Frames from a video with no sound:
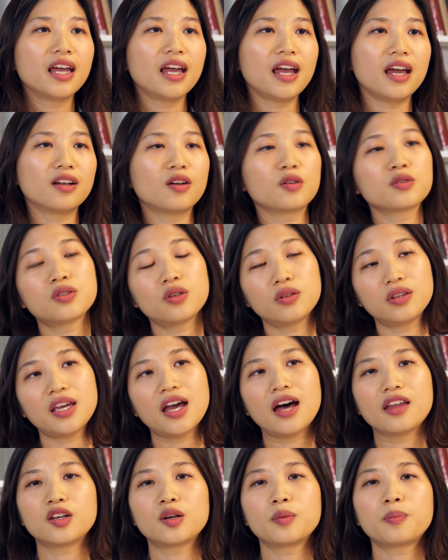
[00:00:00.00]
And also the
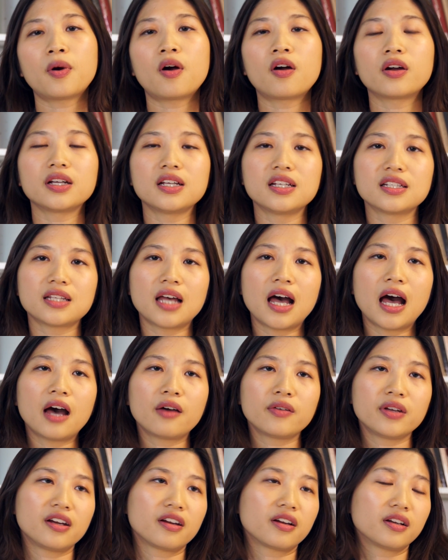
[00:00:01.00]
other part is how
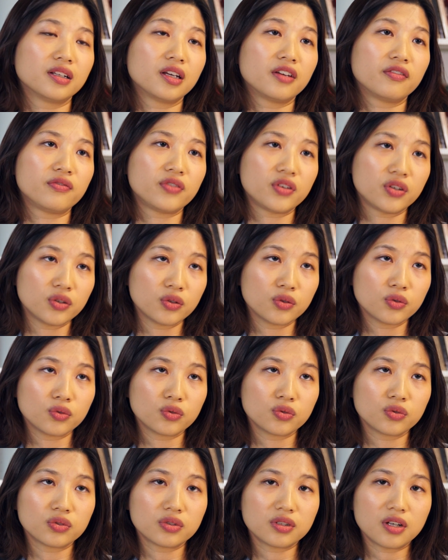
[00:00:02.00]
you're going to
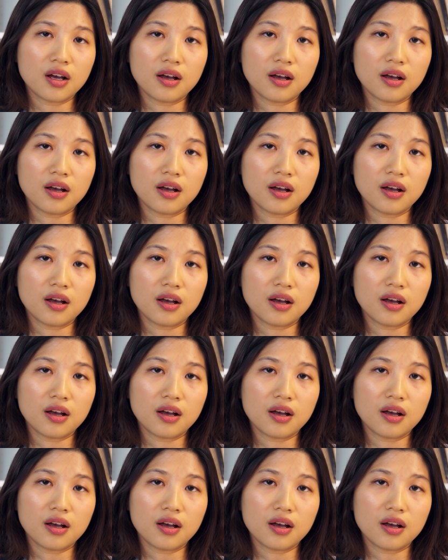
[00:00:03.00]
view